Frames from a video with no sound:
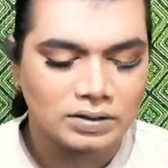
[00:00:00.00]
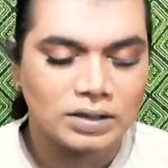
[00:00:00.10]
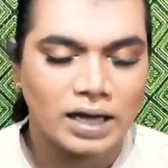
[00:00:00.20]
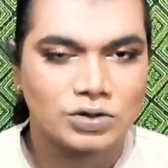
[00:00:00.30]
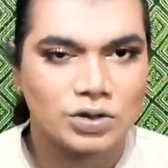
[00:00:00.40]

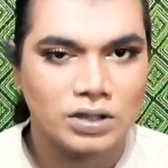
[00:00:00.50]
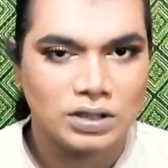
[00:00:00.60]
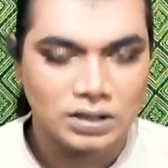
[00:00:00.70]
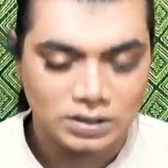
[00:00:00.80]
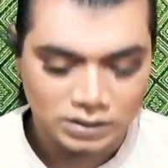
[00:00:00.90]
actually
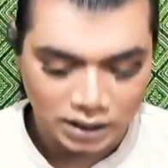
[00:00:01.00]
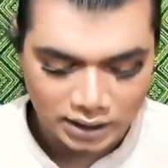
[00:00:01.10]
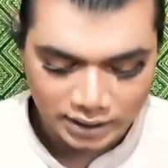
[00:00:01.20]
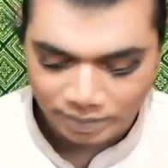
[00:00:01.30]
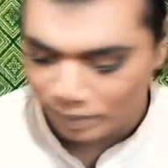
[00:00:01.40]
it is a
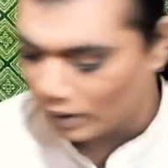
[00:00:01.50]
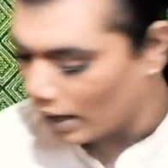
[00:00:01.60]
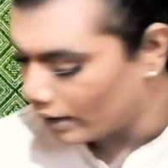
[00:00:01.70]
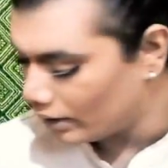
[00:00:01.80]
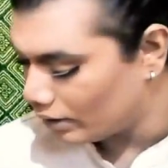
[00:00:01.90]
lip
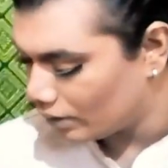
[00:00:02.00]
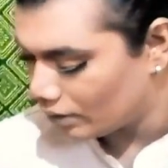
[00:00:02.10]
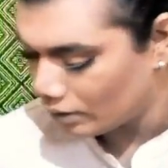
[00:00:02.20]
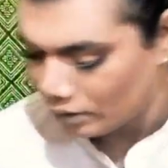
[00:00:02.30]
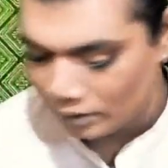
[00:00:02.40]

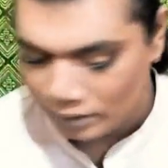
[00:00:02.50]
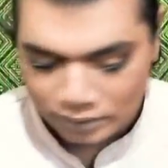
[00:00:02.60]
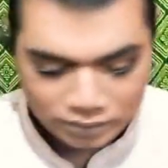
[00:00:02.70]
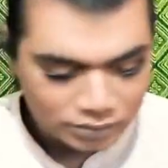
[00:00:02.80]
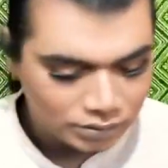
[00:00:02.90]
liner.
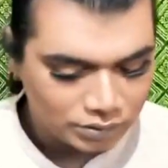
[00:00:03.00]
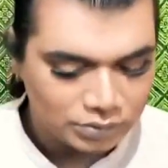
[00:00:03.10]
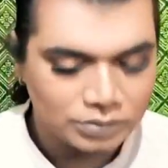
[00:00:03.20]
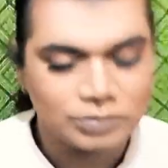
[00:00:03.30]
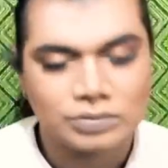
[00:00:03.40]

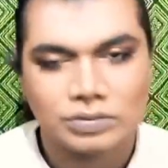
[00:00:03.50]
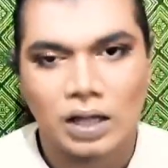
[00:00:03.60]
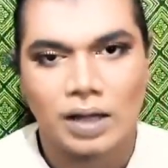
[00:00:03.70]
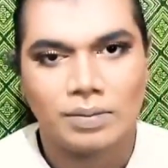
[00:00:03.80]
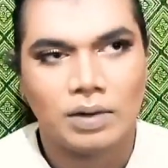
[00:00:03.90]
So
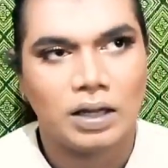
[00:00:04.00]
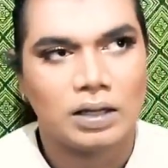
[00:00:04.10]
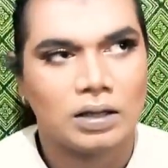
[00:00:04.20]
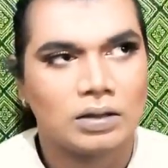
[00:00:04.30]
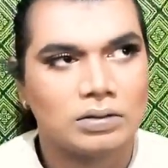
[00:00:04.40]
I'm
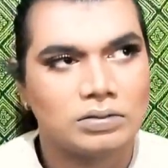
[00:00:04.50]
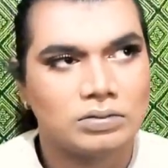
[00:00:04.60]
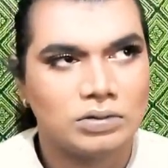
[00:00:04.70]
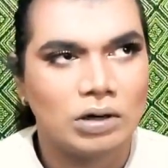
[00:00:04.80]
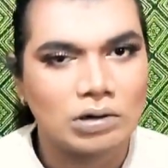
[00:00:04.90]
like,
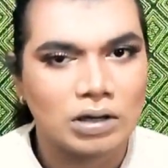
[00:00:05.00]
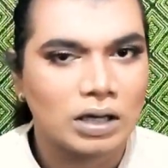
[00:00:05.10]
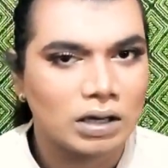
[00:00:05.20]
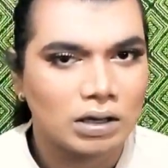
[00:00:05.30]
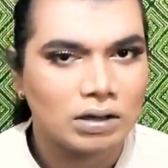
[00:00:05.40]

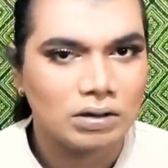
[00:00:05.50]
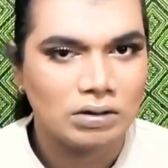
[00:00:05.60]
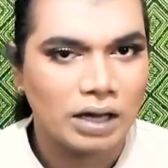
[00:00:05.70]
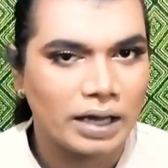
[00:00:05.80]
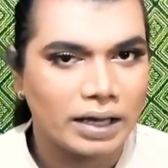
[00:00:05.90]
okay,
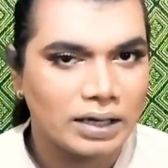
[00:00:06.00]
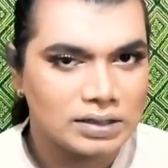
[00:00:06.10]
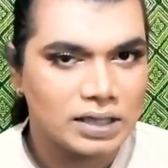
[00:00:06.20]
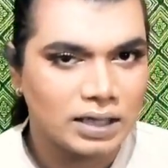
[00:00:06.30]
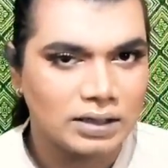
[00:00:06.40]
I can
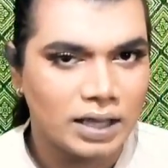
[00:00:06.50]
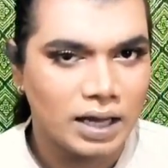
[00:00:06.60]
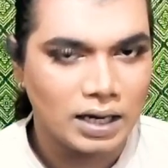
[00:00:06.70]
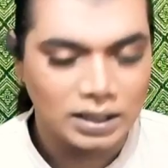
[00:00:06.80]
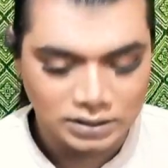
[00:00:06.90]
take
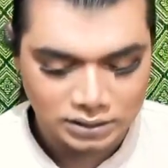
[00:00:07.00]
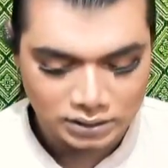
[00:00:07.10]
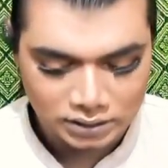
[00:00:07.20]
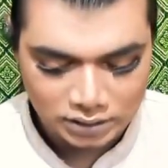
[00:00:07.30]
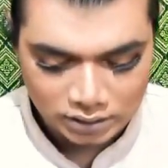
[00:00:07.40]
that.
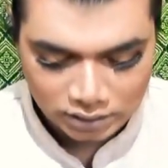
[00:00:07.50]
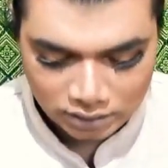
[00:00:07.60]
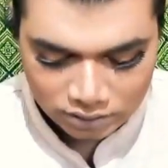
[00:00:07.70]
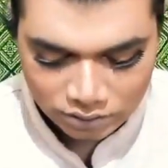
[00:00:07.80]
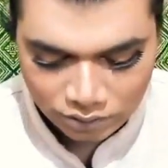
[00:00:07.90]

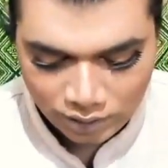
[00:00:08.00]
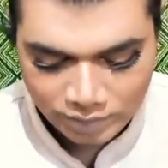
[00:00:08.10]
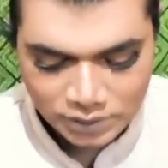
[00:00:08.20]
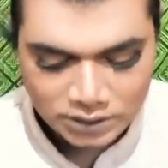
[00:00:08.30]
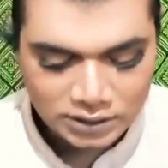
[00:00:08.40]
So
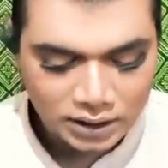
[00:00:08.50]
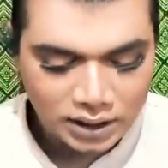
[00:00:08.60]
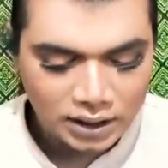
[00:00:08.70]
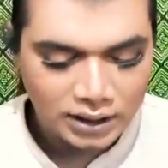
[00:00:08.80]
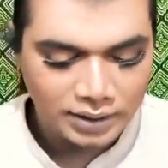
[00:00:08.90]
I'm just
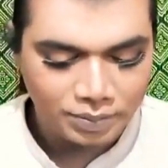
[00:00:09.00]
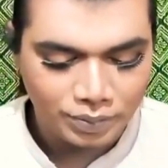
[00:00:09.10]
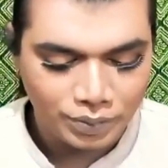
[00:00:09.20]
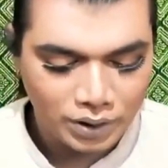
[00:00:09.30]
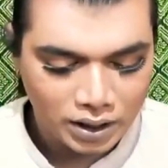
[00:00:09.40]
taking a lip
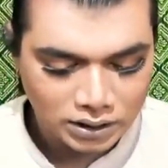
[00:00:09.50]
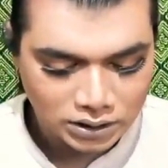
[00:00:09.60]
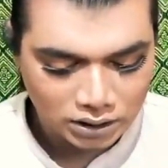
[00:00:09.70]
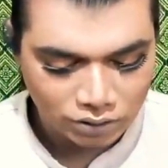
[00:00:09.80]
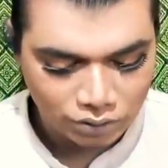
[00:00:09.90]
brush.
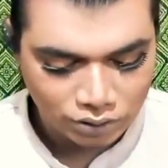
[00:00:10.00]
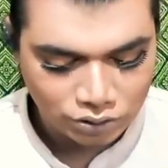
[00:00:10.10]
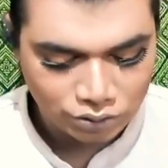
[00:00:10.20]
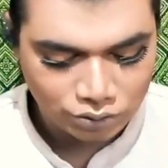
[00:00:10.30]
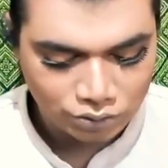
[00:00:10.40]
I'm going
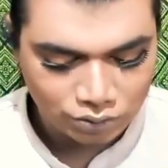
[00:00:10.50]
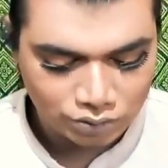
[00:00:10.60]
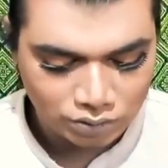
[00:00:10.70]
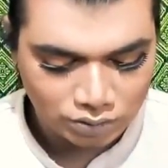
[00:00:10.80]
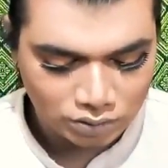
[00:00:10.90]
to
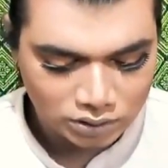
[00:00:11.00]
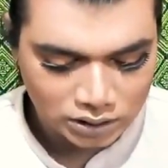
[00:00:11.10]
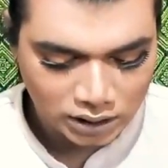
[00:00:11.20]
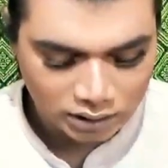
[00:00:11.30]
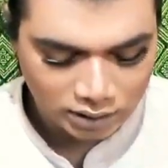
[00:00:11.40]

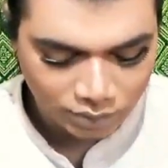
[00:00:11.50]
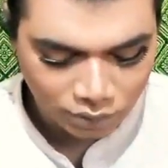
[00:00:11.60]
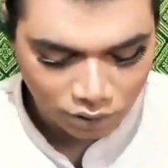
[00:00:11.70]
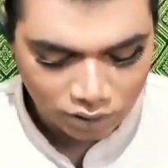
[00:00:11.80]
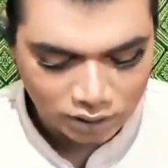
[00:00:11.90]
take the
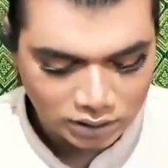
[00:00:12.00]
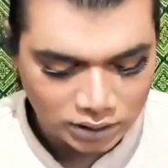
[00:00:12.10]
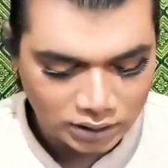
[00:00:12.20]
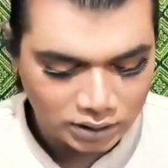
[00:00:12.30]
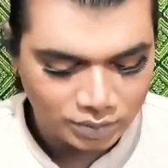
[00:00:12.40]
product a
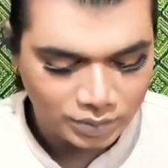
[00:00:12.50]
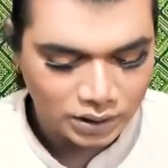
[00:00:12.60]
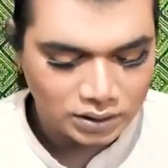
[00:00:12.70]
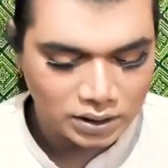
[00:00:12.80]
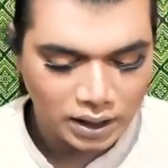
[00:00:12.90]
little
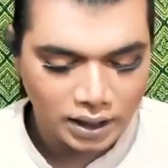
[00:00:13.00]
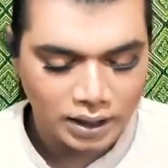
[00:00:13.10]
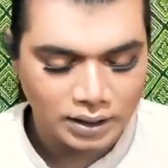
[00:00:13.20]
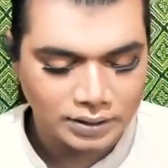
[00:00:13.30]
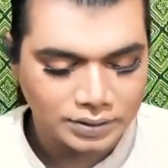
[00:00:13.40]
bit
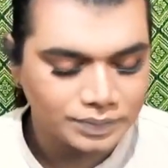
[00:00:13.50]
and